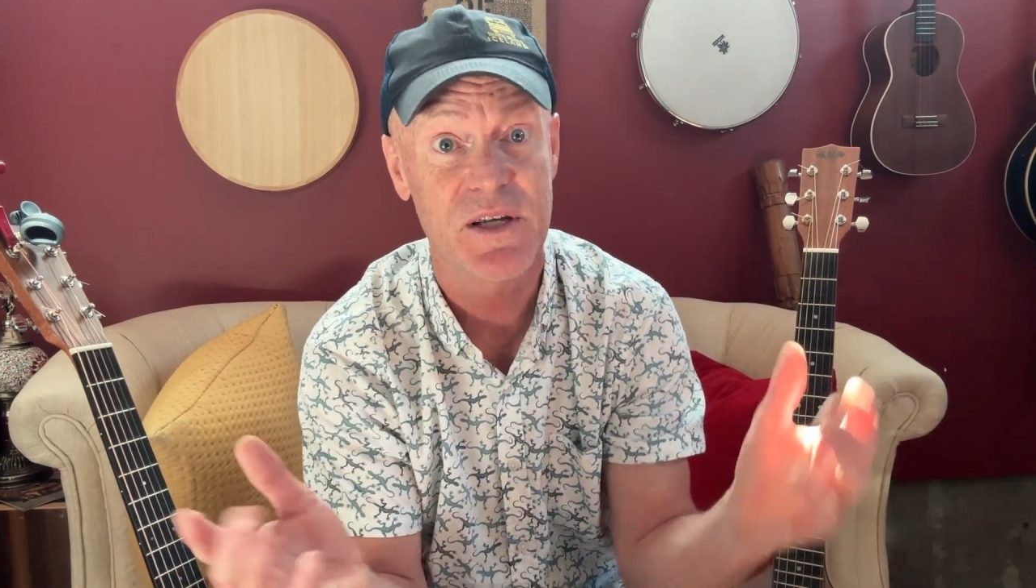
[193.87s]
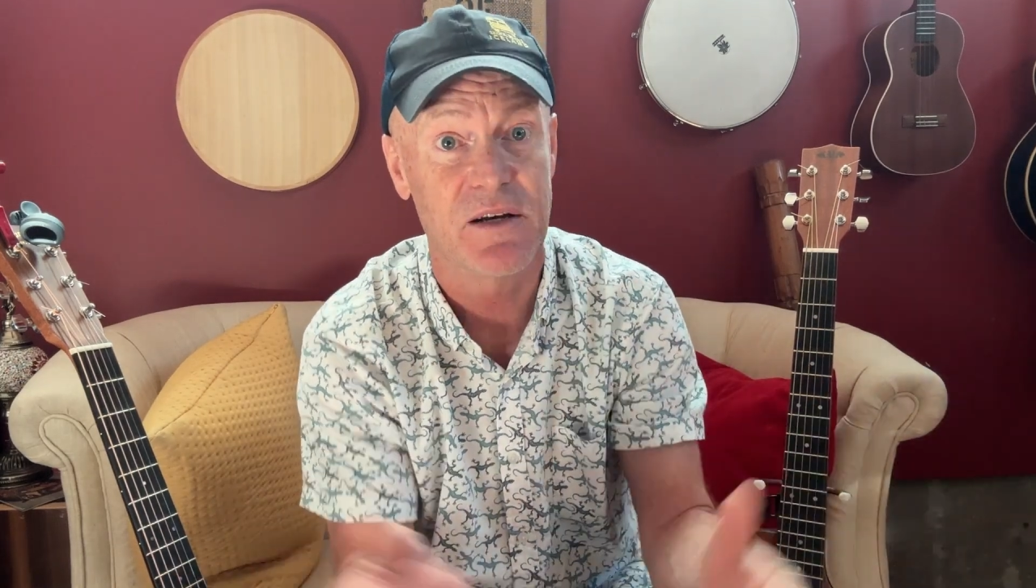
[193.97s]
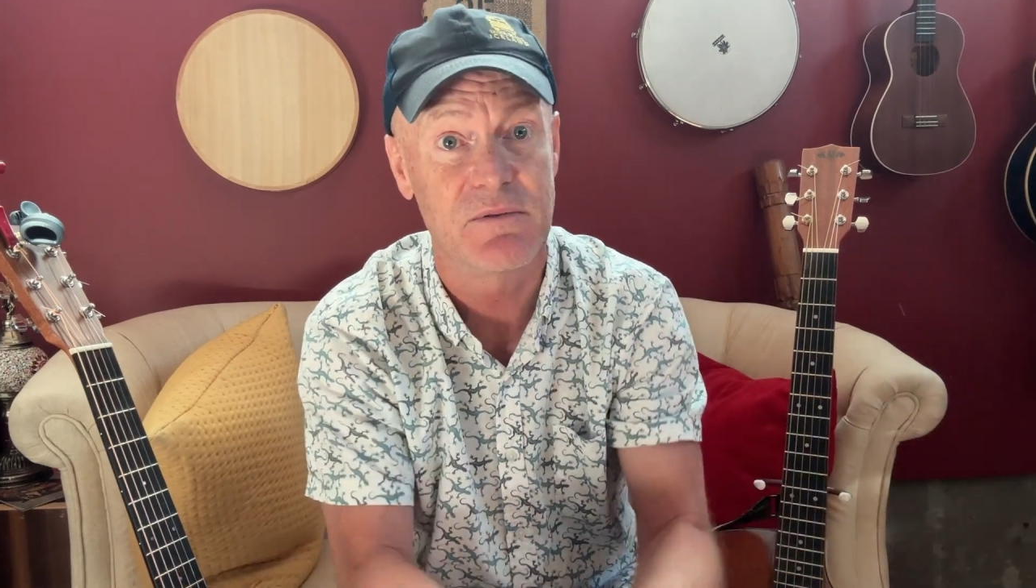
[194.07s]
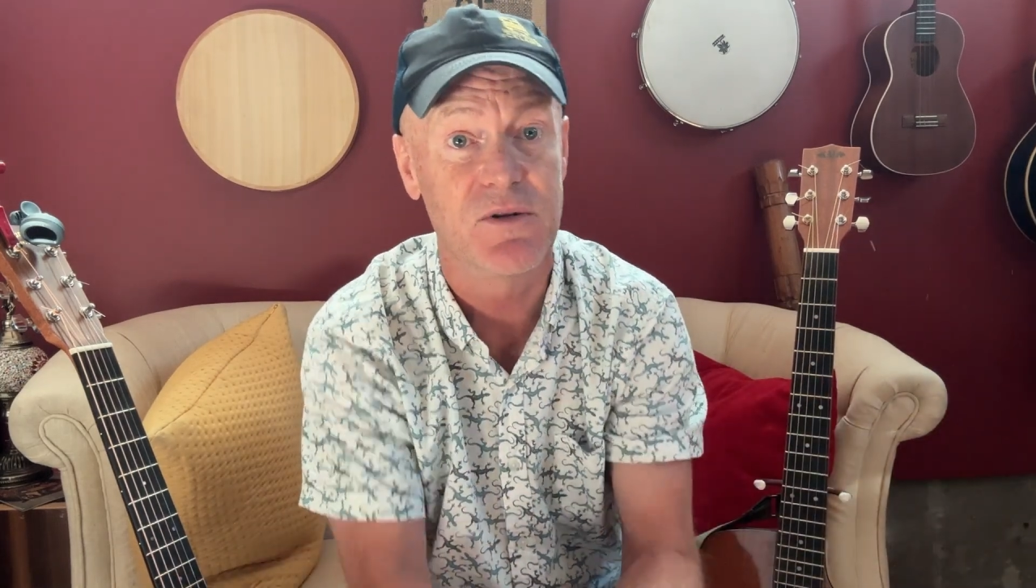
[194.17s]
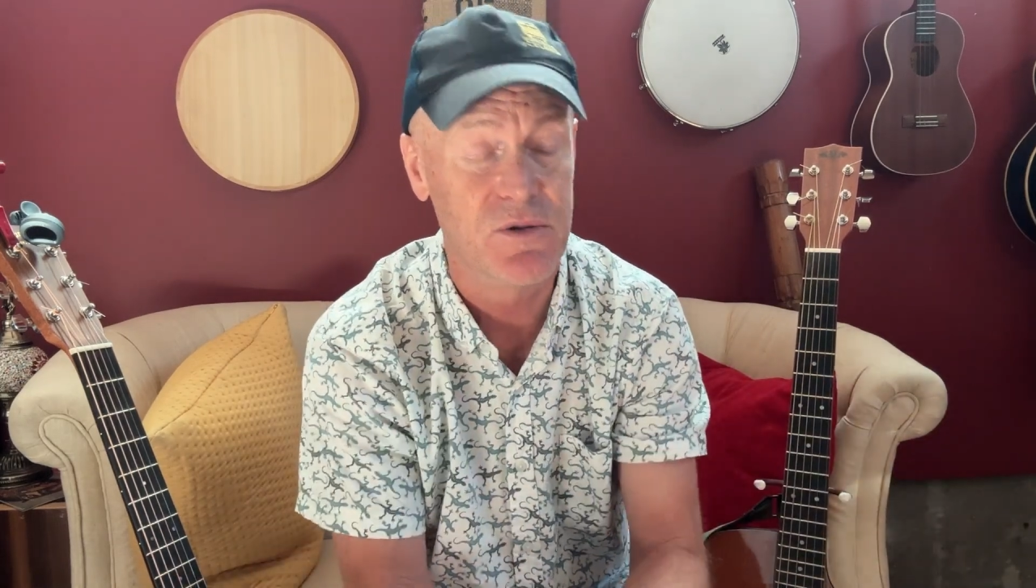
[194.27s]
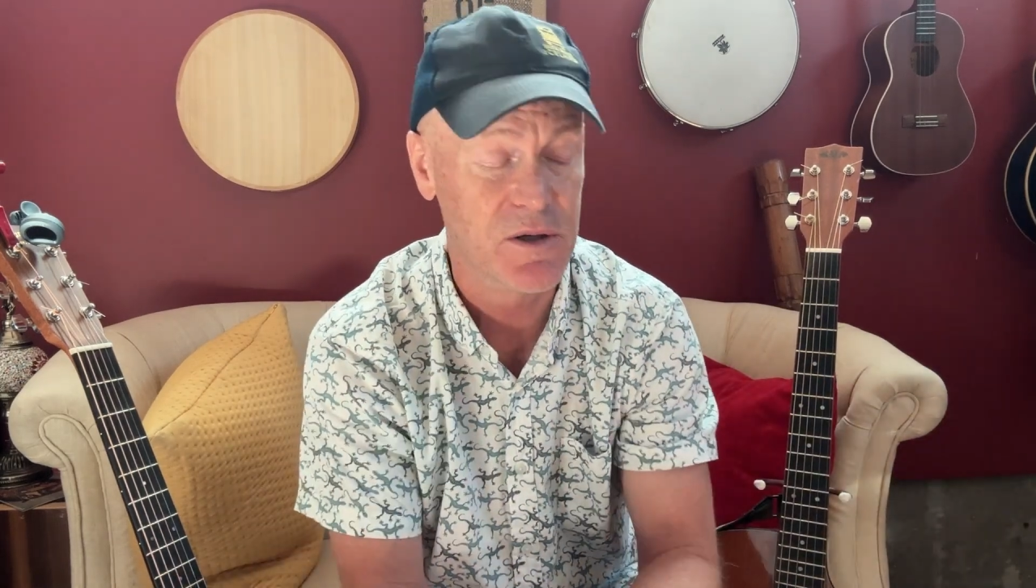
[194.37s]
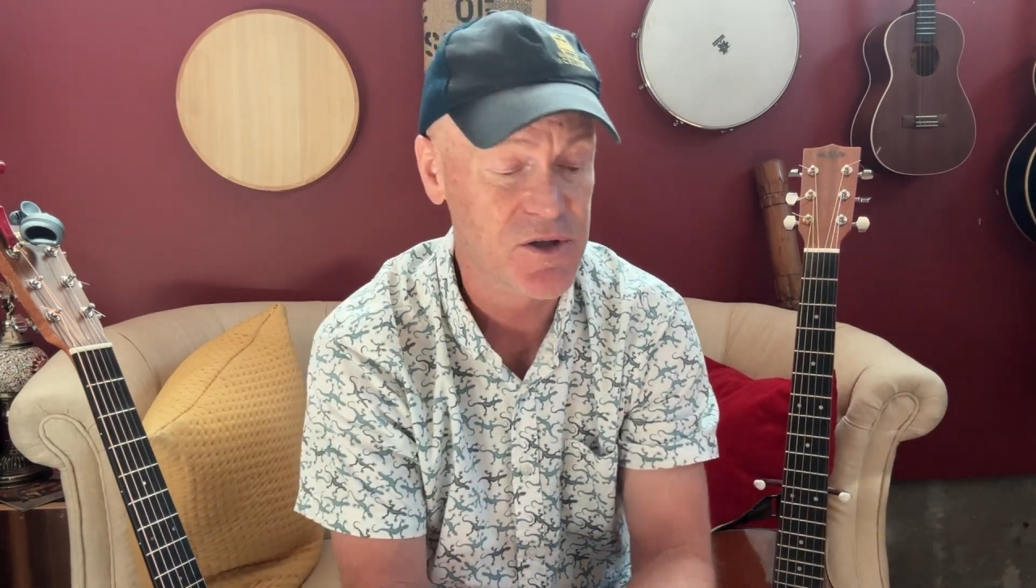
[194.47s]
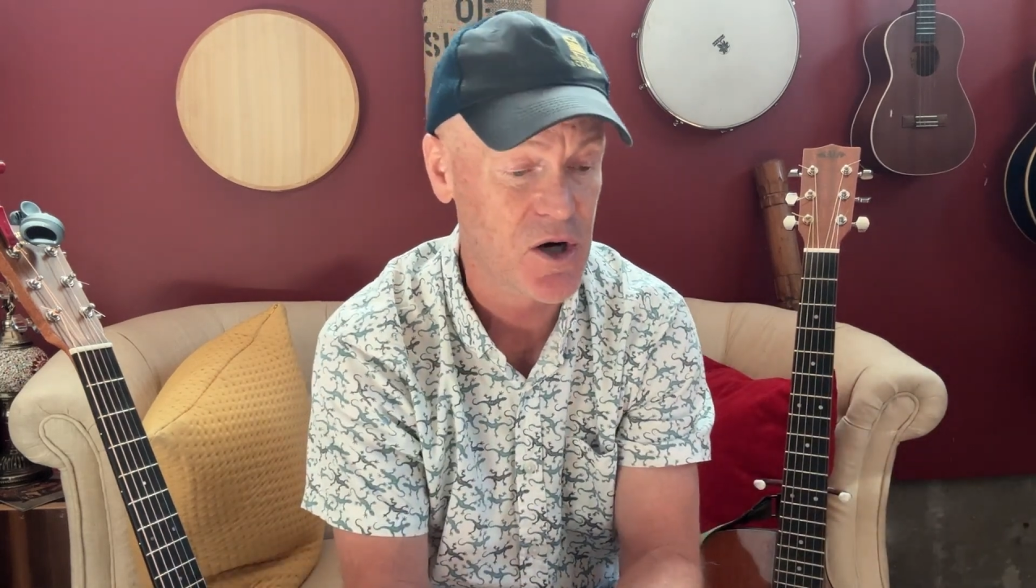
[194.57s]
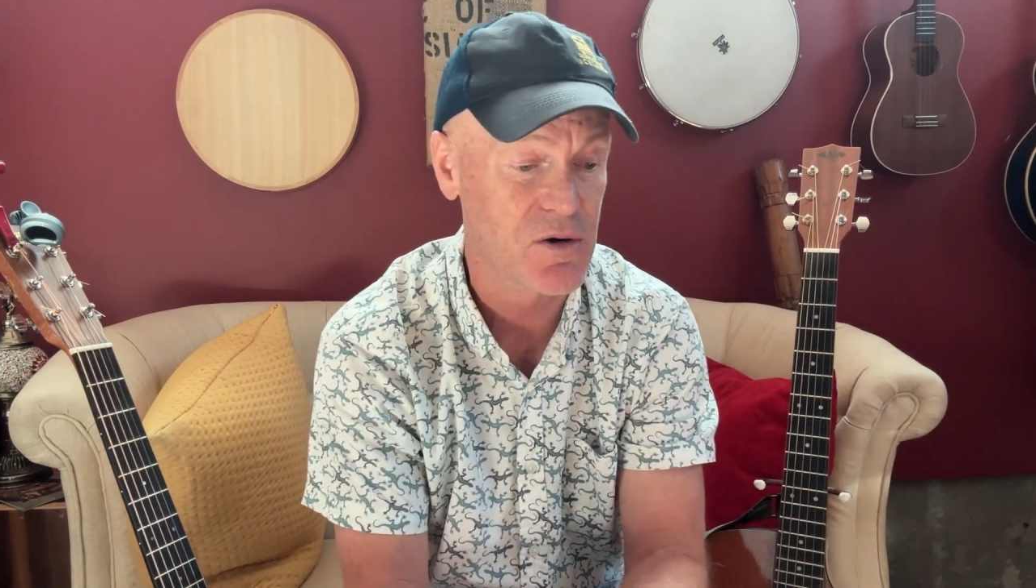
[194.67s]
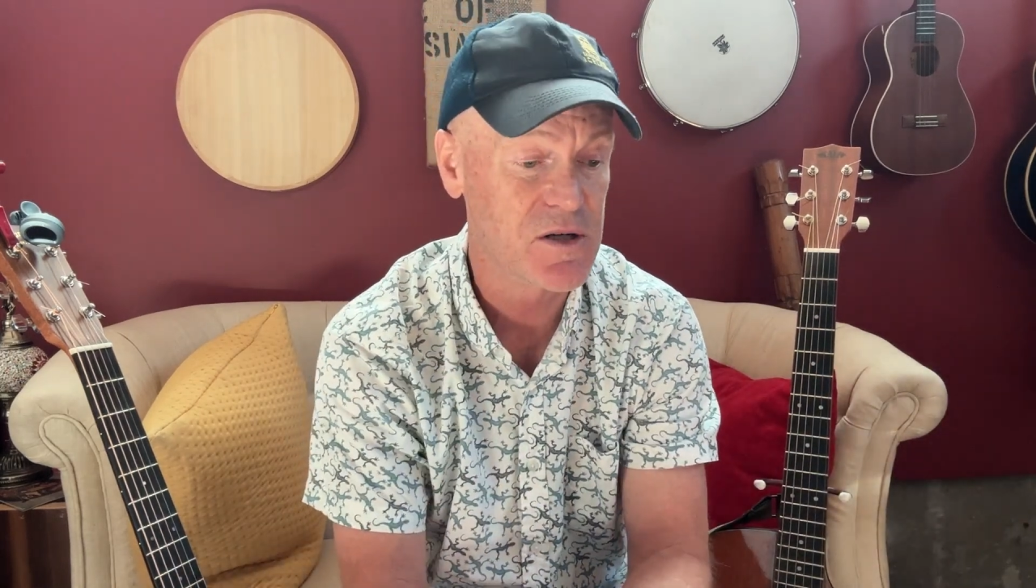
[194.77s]
to a
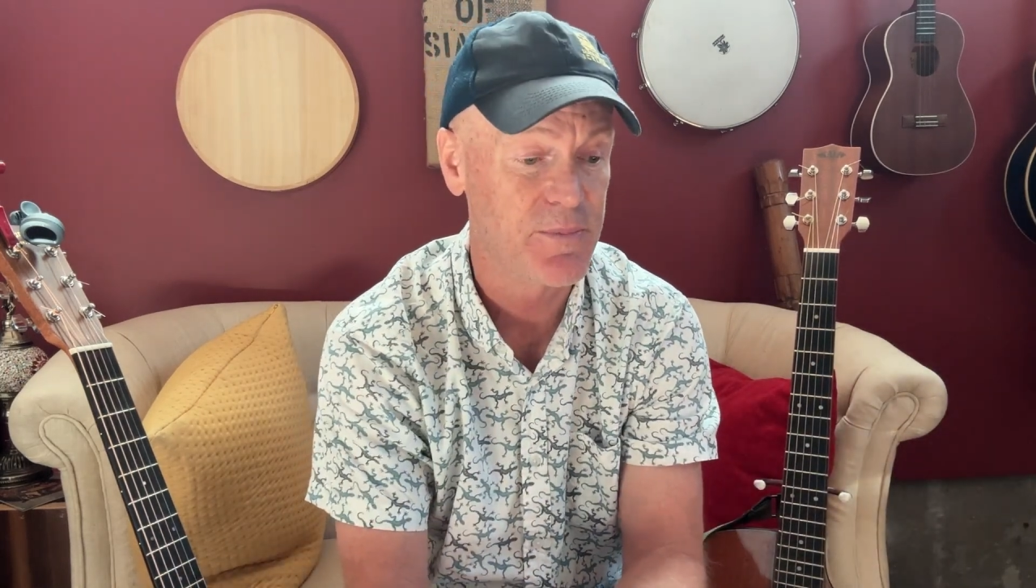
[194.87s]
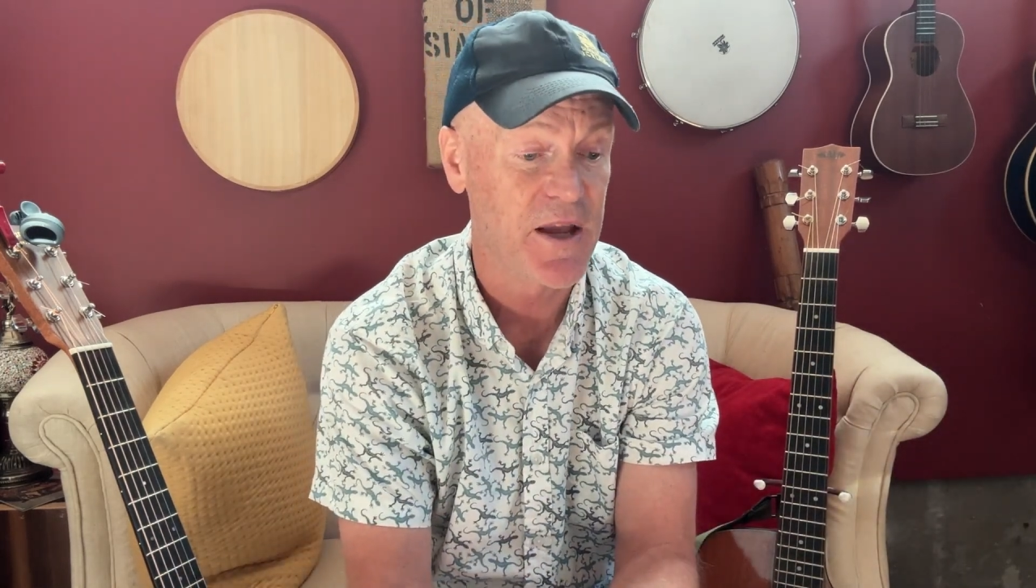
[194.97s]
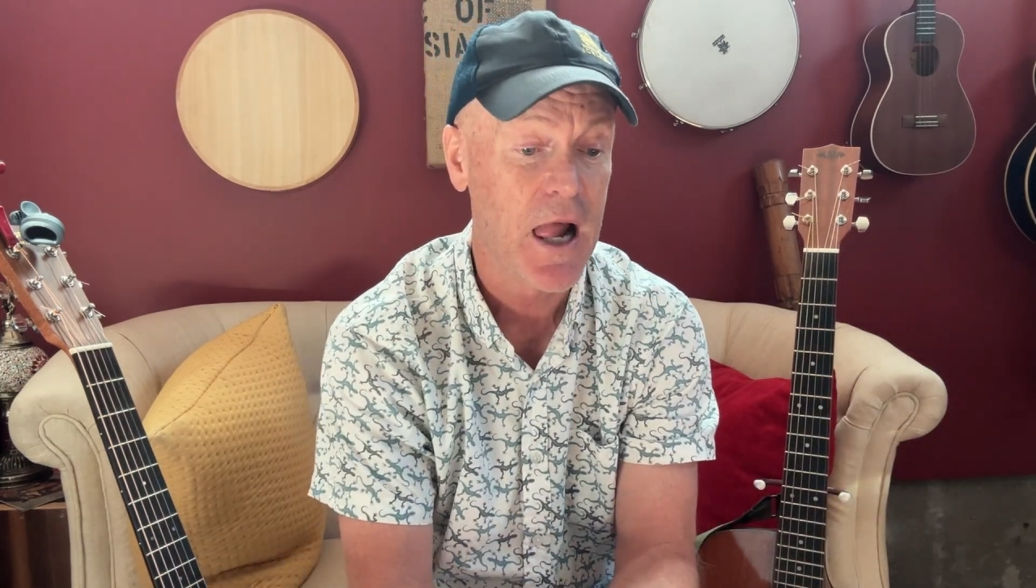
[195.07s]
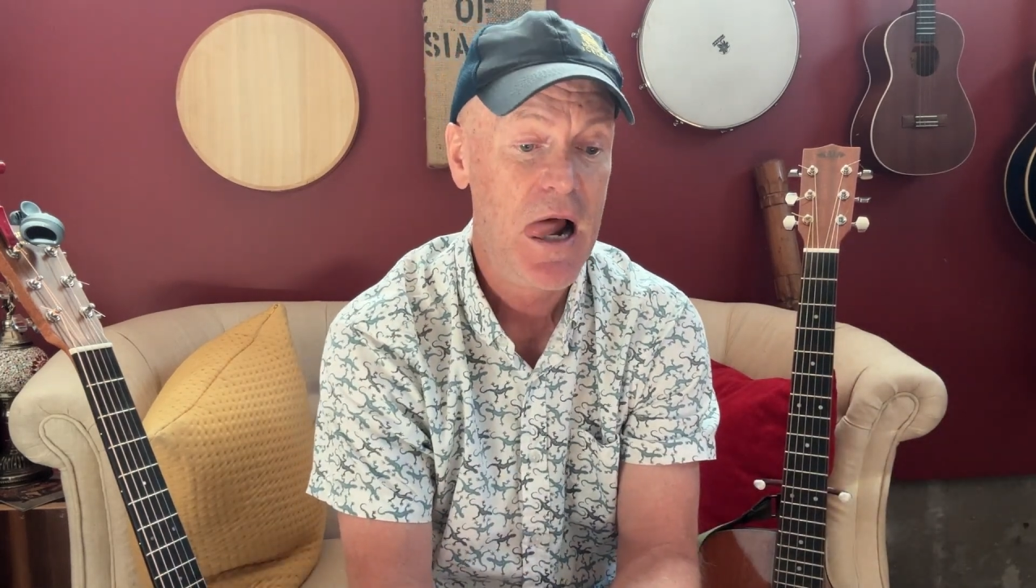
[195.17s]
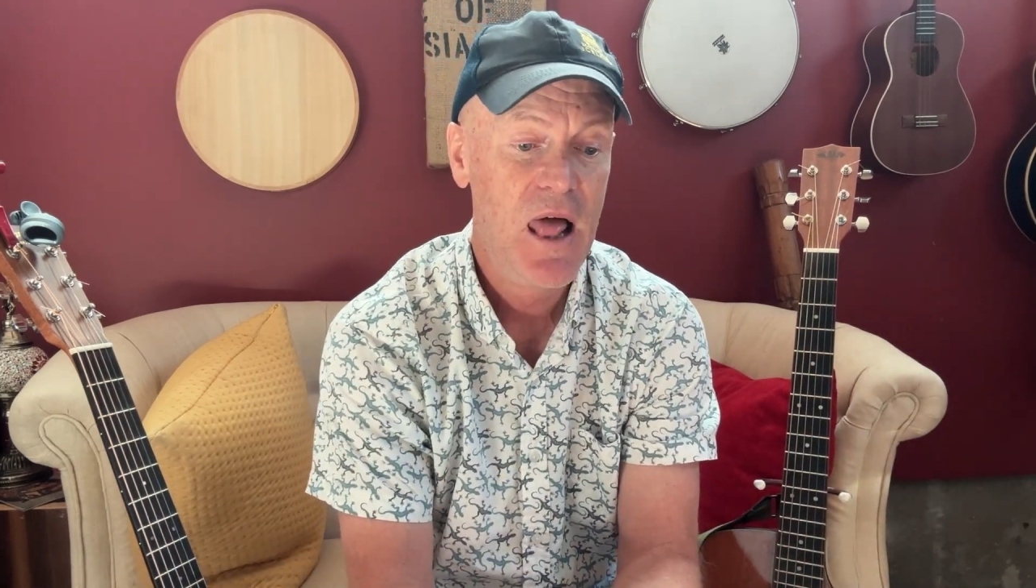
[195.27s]
show or something.